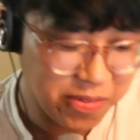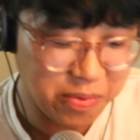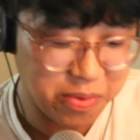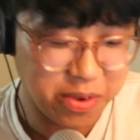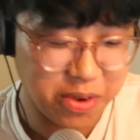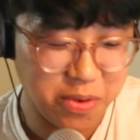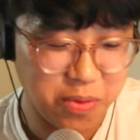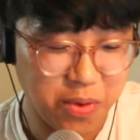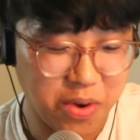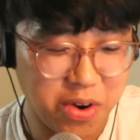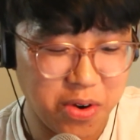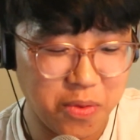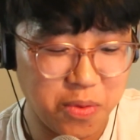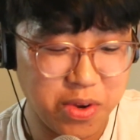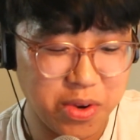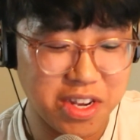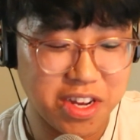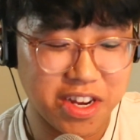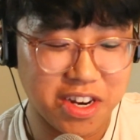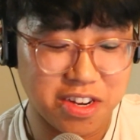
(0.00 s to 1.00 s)
Well, we
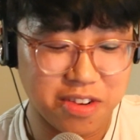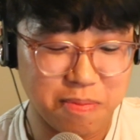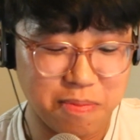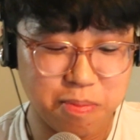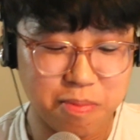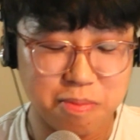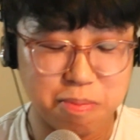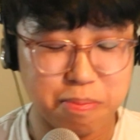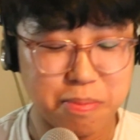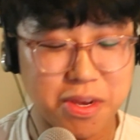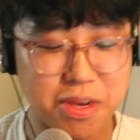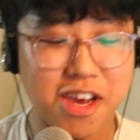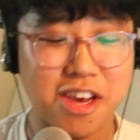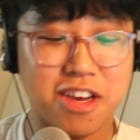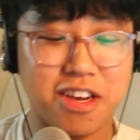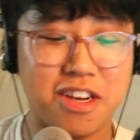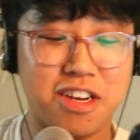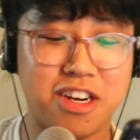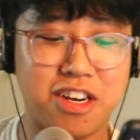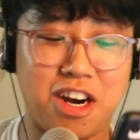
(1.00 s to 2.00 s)
got a
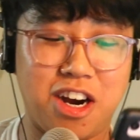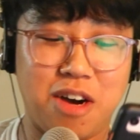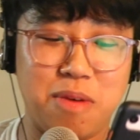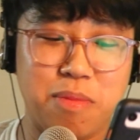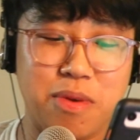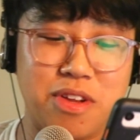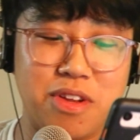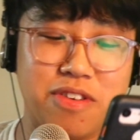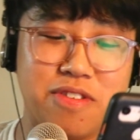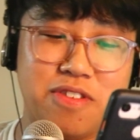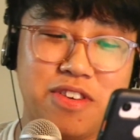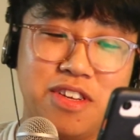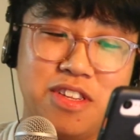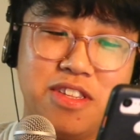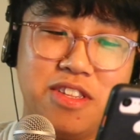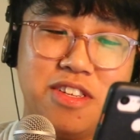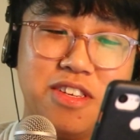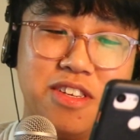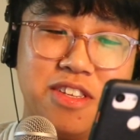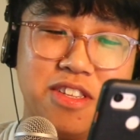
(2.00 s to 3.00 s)
big comment in
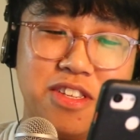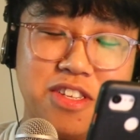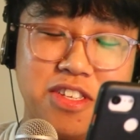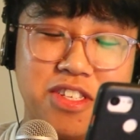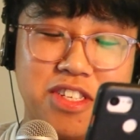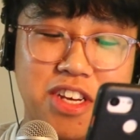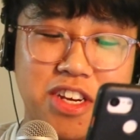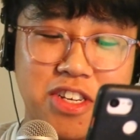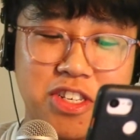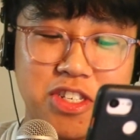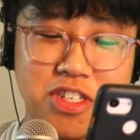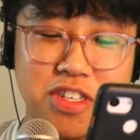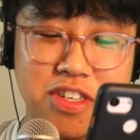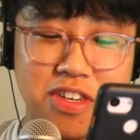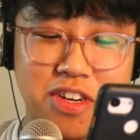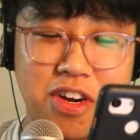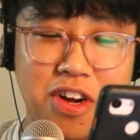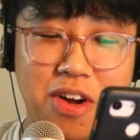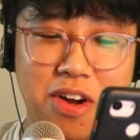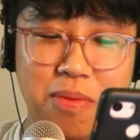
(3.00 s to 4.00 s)
the section
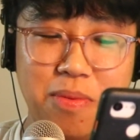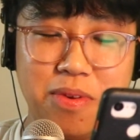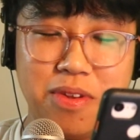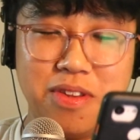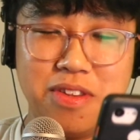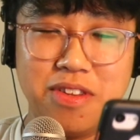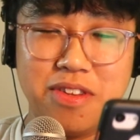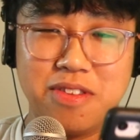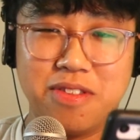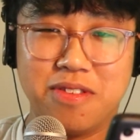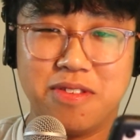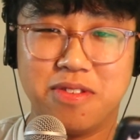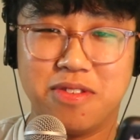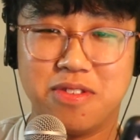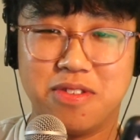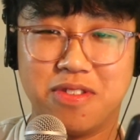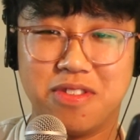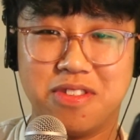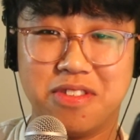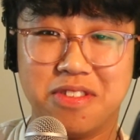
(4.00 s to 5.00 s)

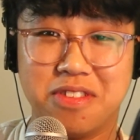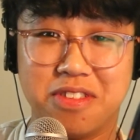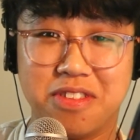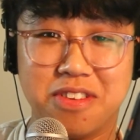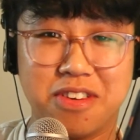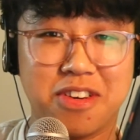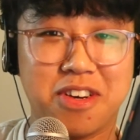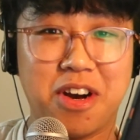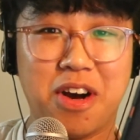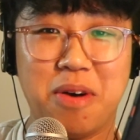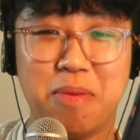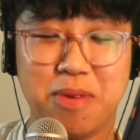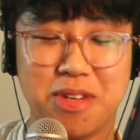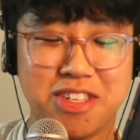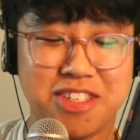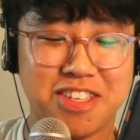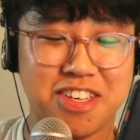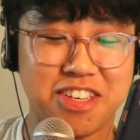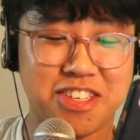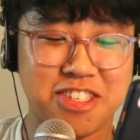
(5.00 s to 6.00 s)
the comment
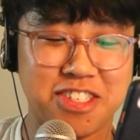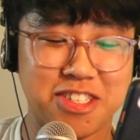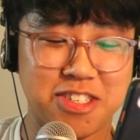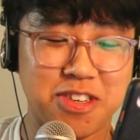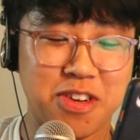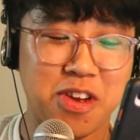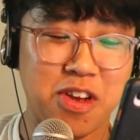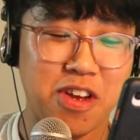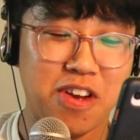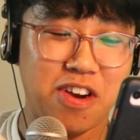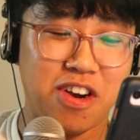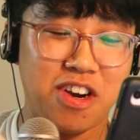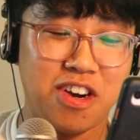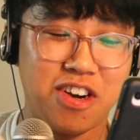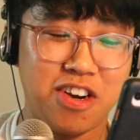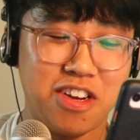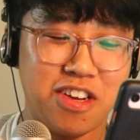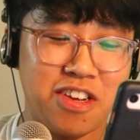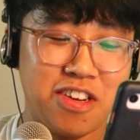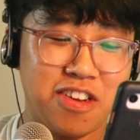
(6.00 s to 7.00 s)
section.
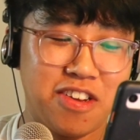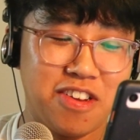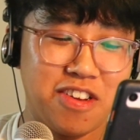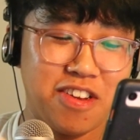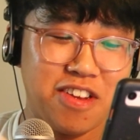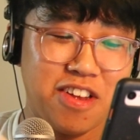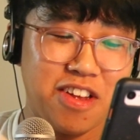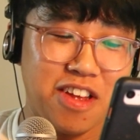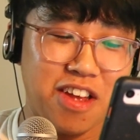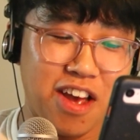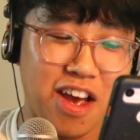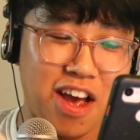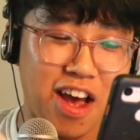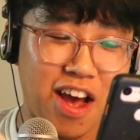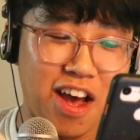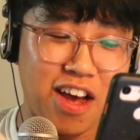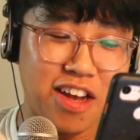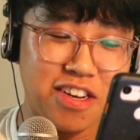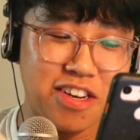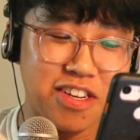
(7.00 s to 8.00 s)

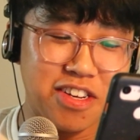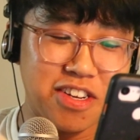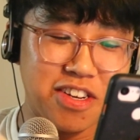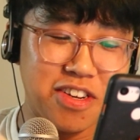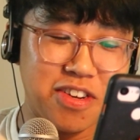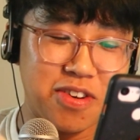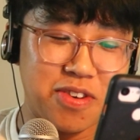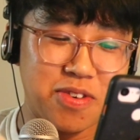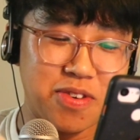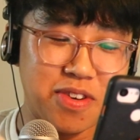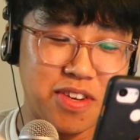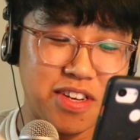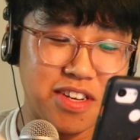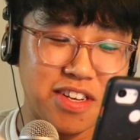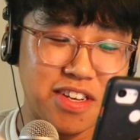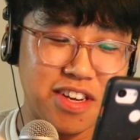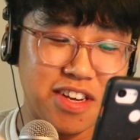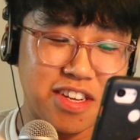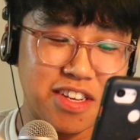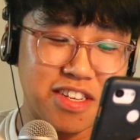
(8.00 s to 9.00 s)
Adenil
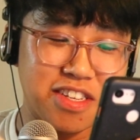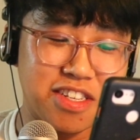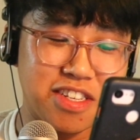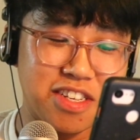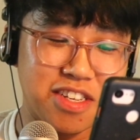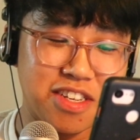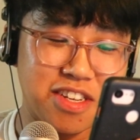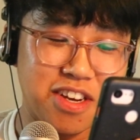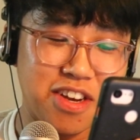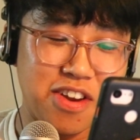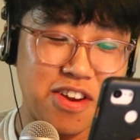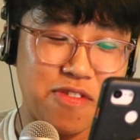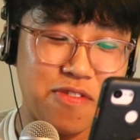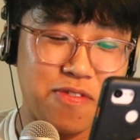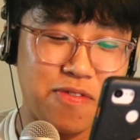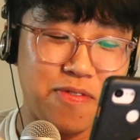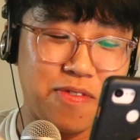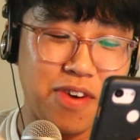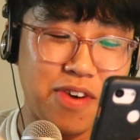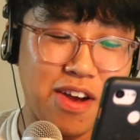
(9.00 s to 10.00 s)

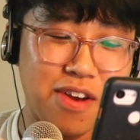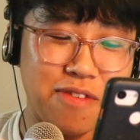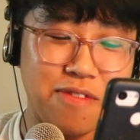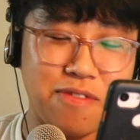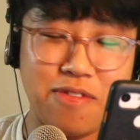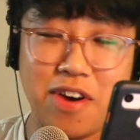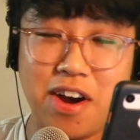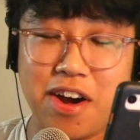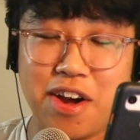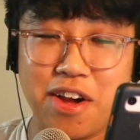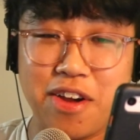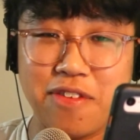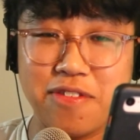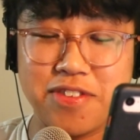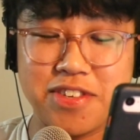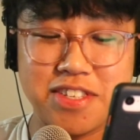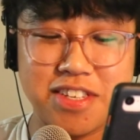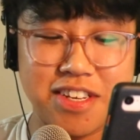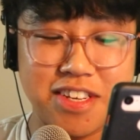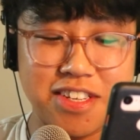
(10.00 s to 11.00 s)
1995
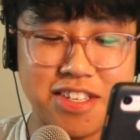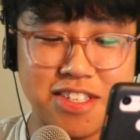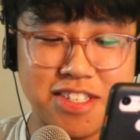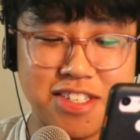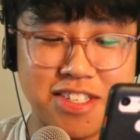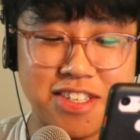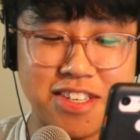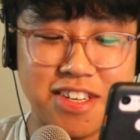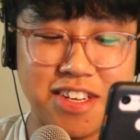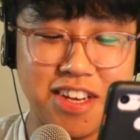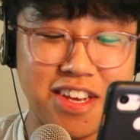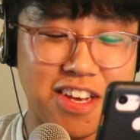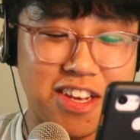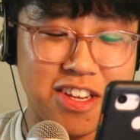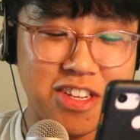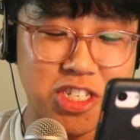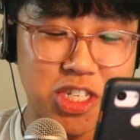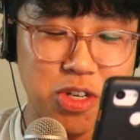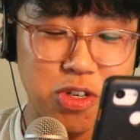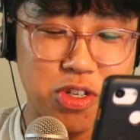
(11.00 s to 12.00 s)
says, "In
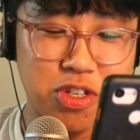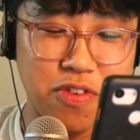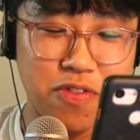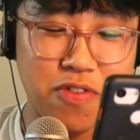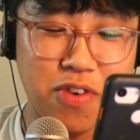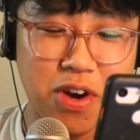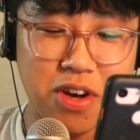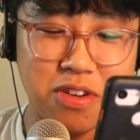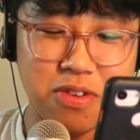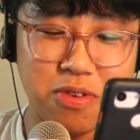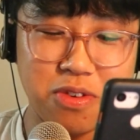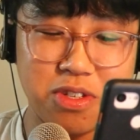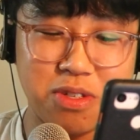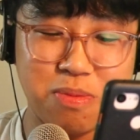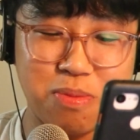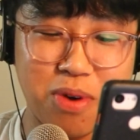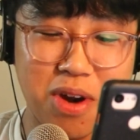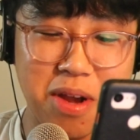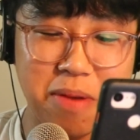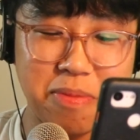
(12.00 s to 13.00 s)
search of followers,
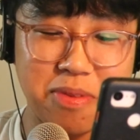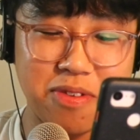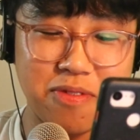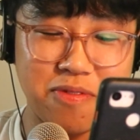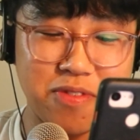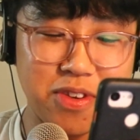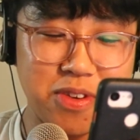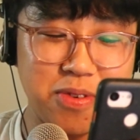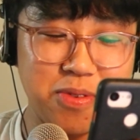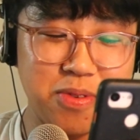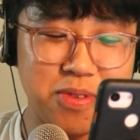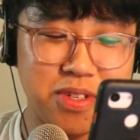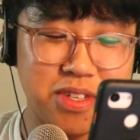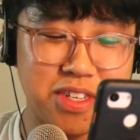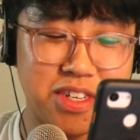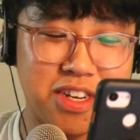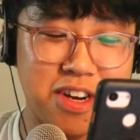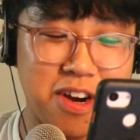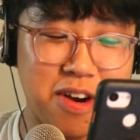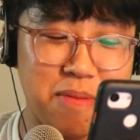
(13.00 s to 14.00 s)
primes, and views,
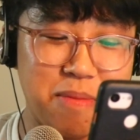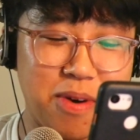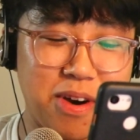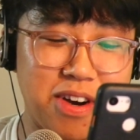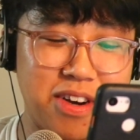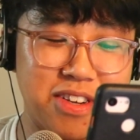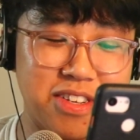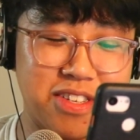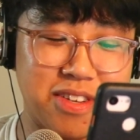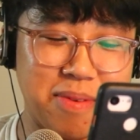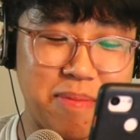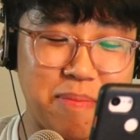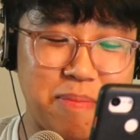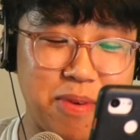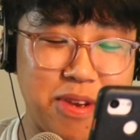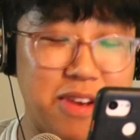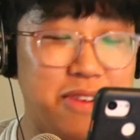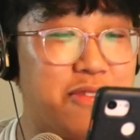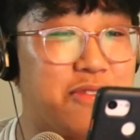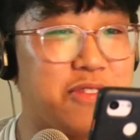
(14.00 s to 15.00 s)
come on to
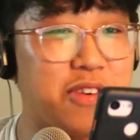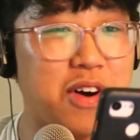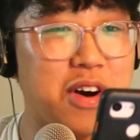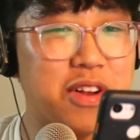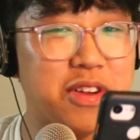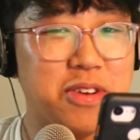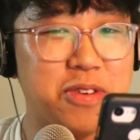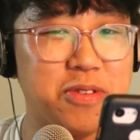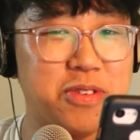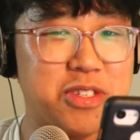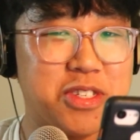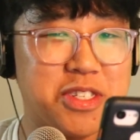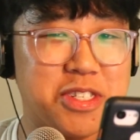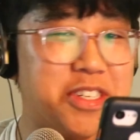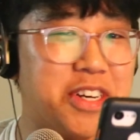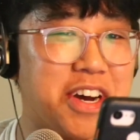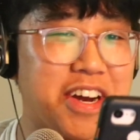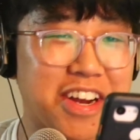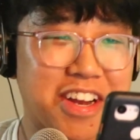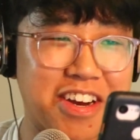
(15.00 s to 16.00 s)

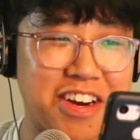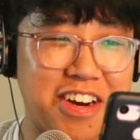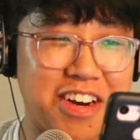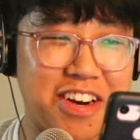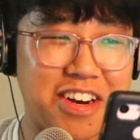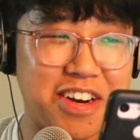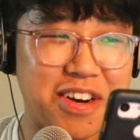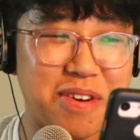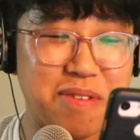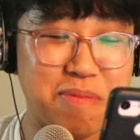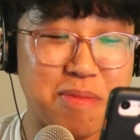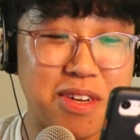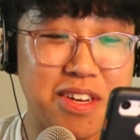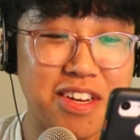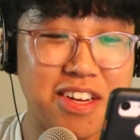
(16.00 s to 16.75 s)
bigfollows.com.